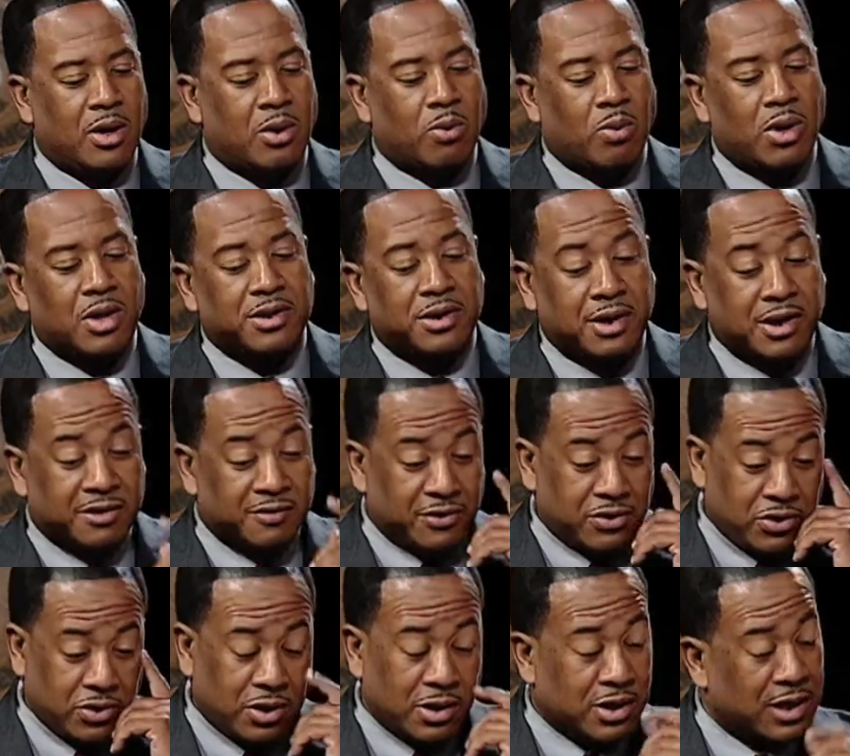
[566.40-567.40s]
one thing's for
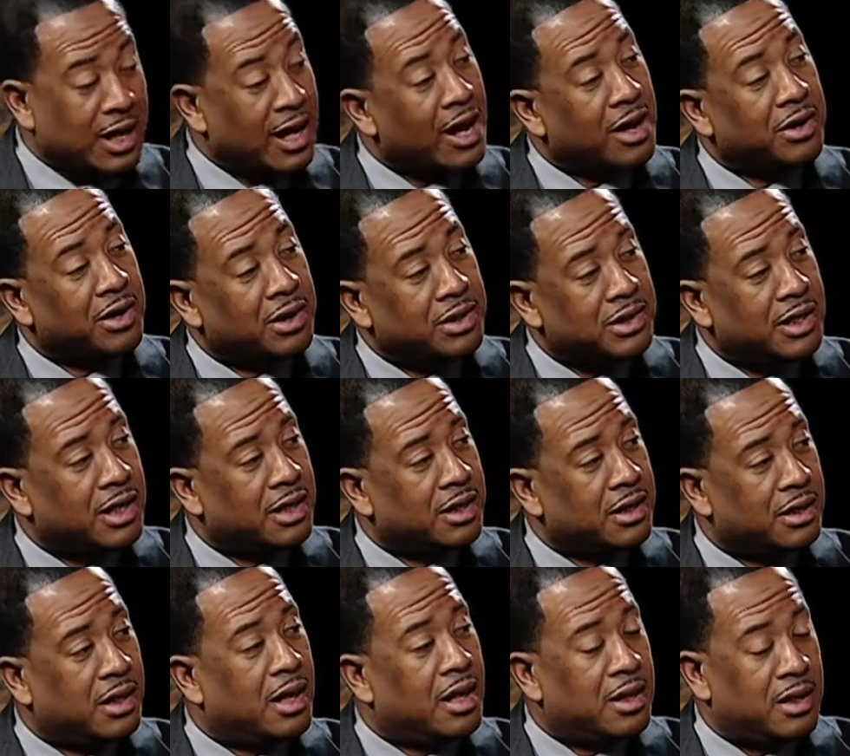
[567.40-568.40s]
sure, the county
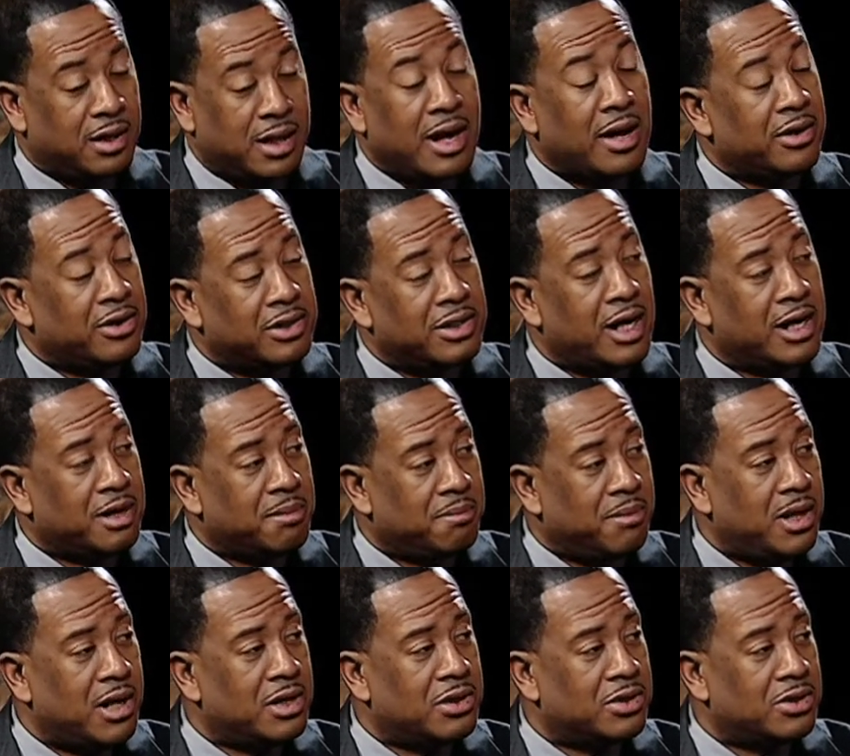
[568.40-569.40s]
is taking
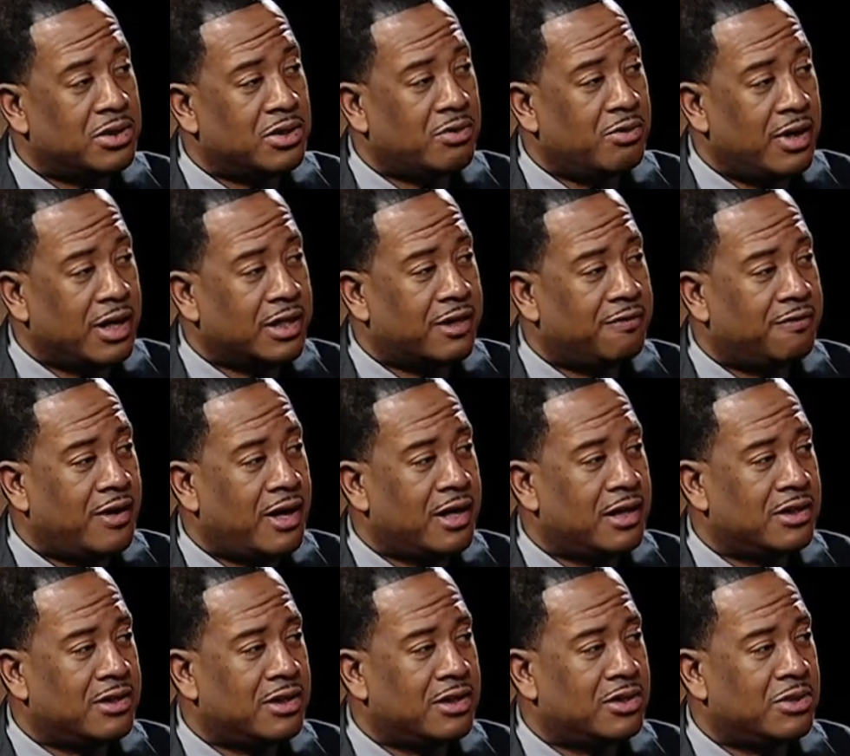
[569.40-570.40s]
measures to rectify
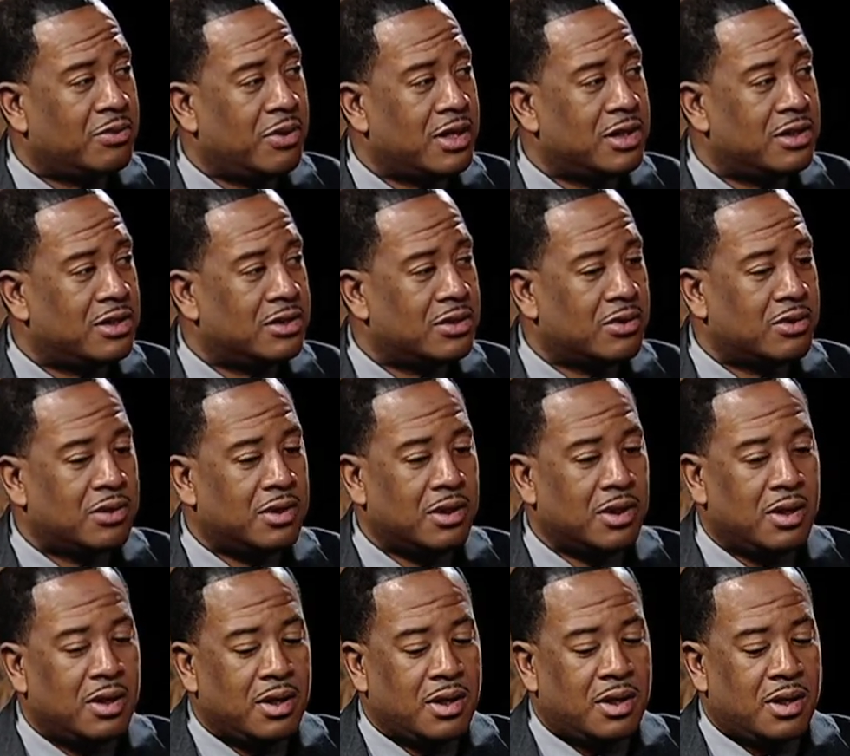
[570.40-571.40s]
these situations on the
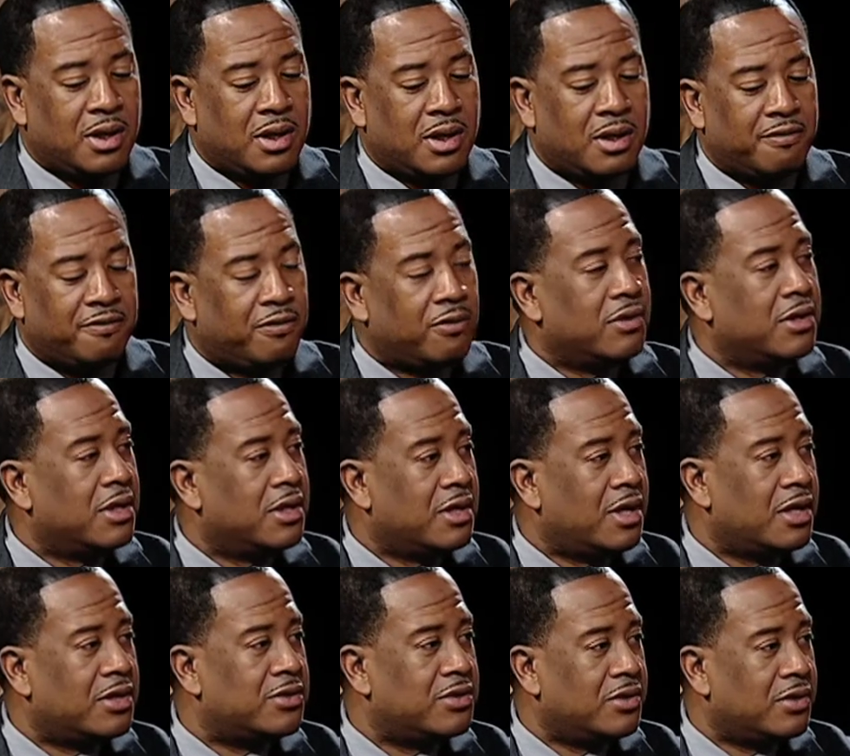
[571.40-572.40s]
Fulton
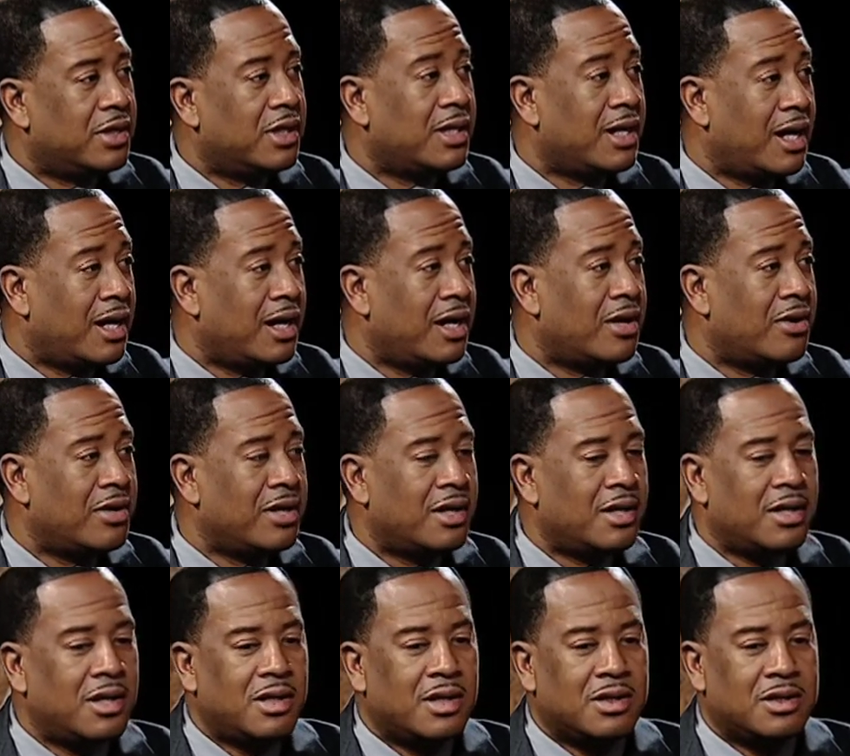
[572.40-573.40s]
Industrial in that
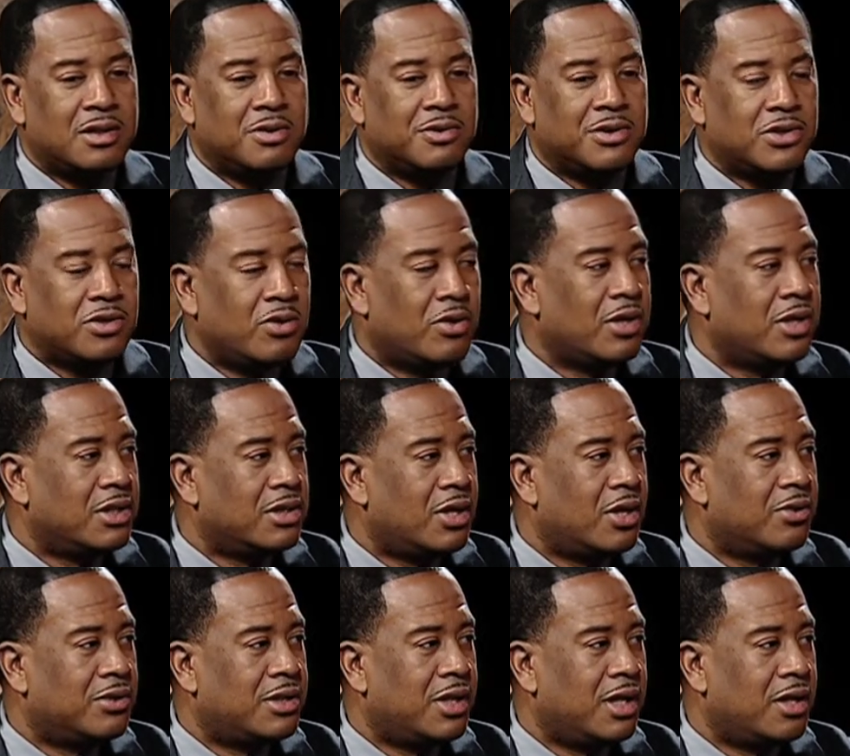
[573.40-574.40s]
area to restore these
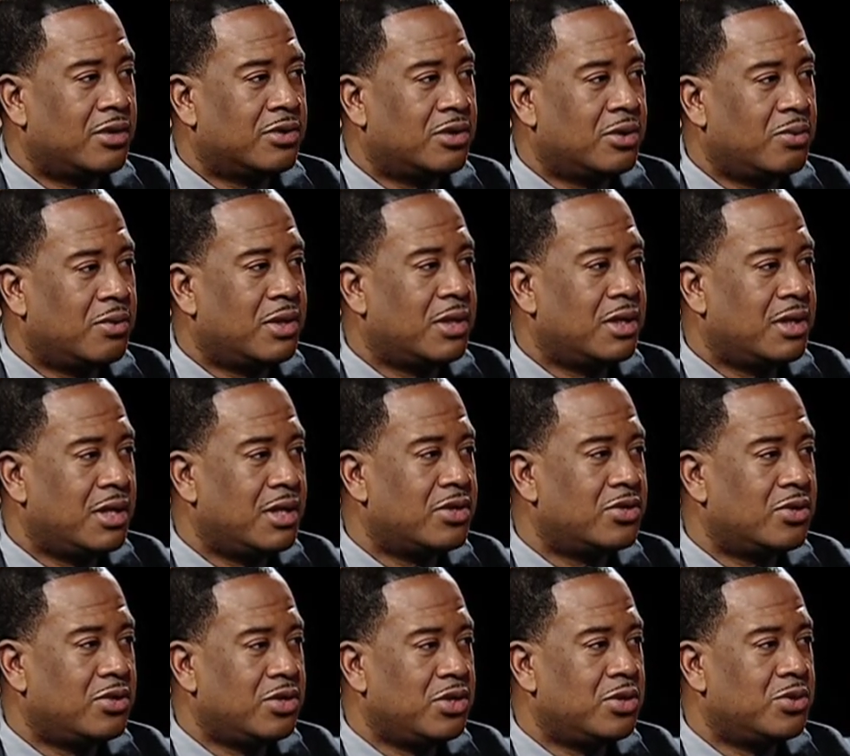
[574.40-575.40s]
hotels to what the
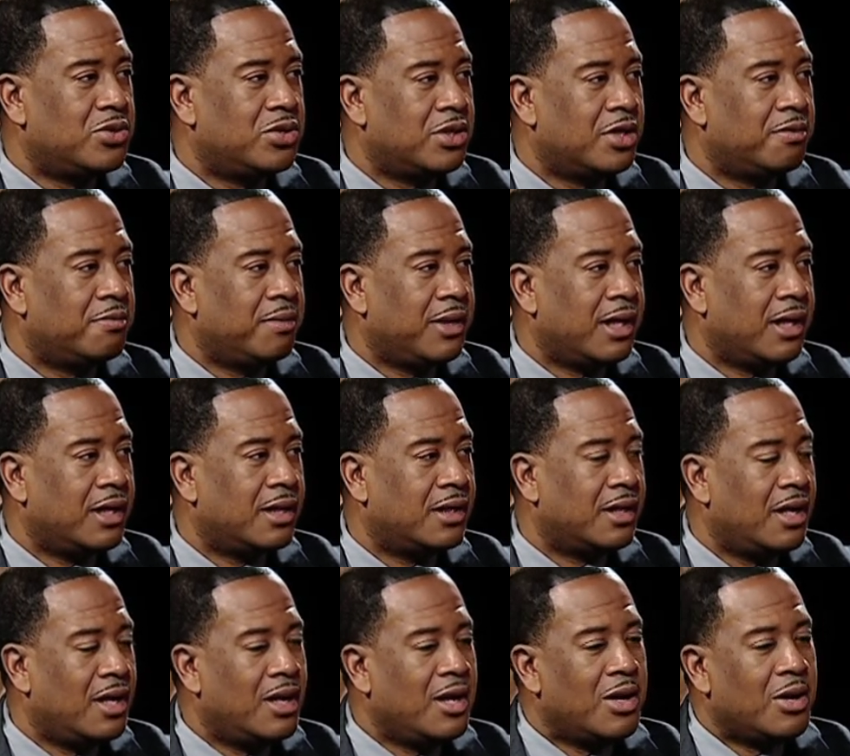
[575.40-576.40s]
initial use should have been.
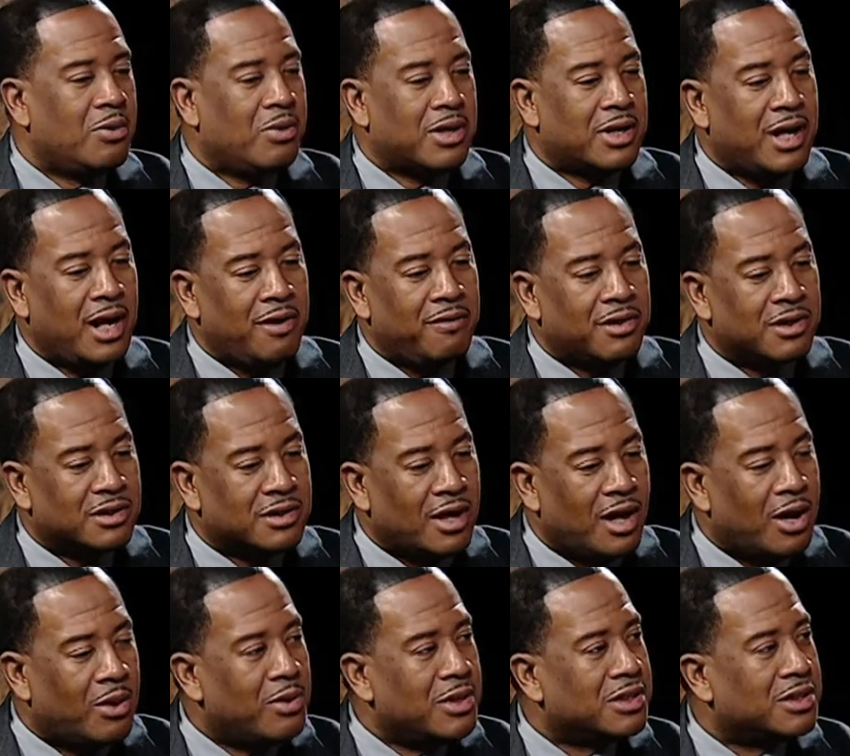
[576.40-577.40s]
Well, Kevin, it's
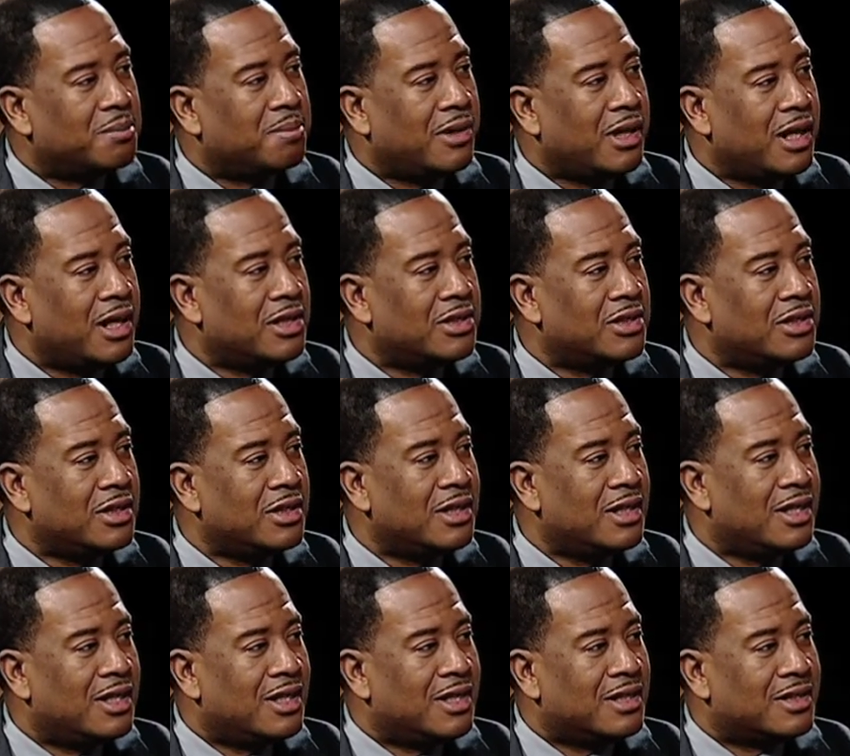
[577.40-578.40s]
always a pleasure.
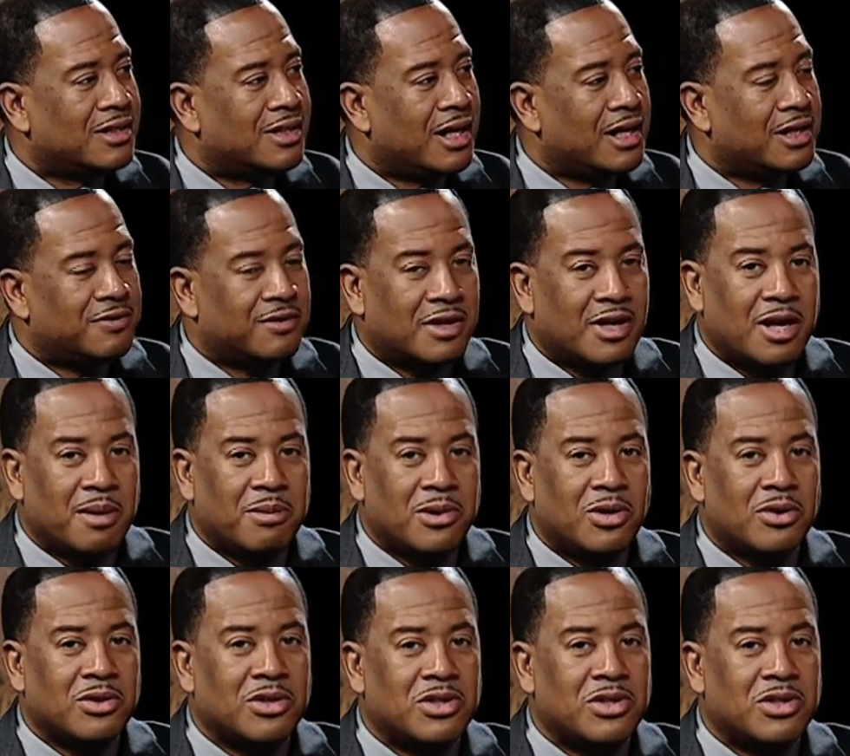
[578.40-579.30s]
Thanks for coming on the